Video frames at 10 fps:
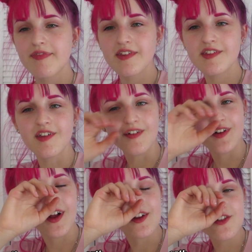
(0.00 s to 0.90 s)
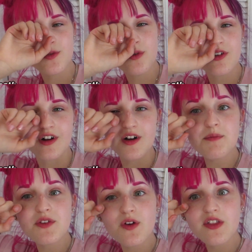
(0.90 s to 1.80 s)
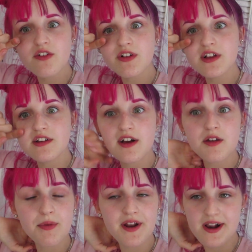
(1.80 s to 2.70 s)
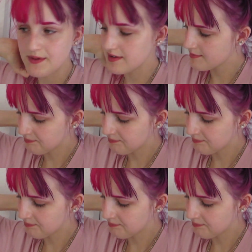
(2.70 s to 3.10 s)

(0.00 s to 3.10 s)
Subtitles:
Sorry, I just woke up, so I look really dead. But anyways,